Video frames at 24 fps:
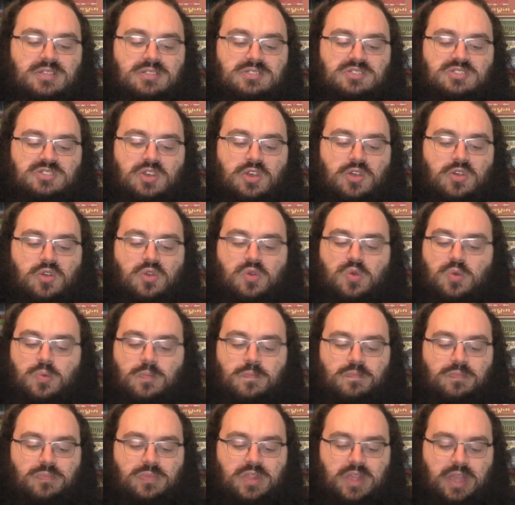
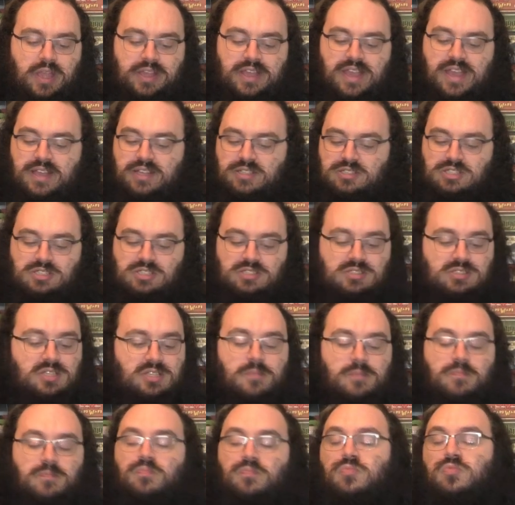So again,
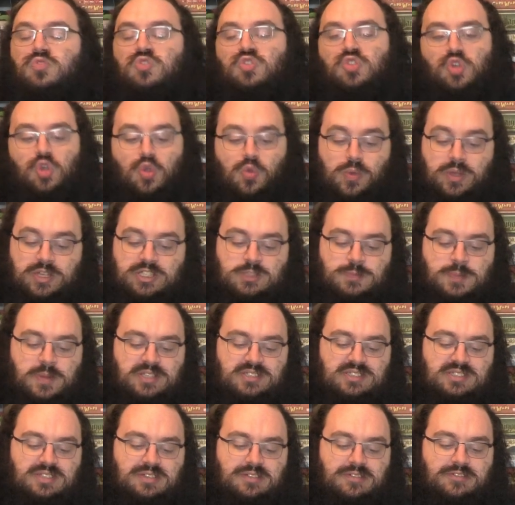just too
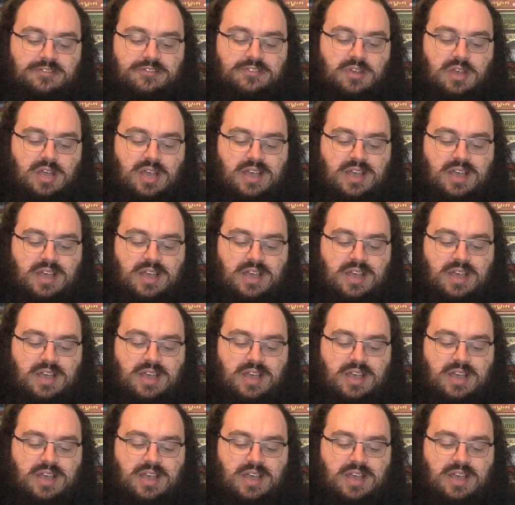expensive.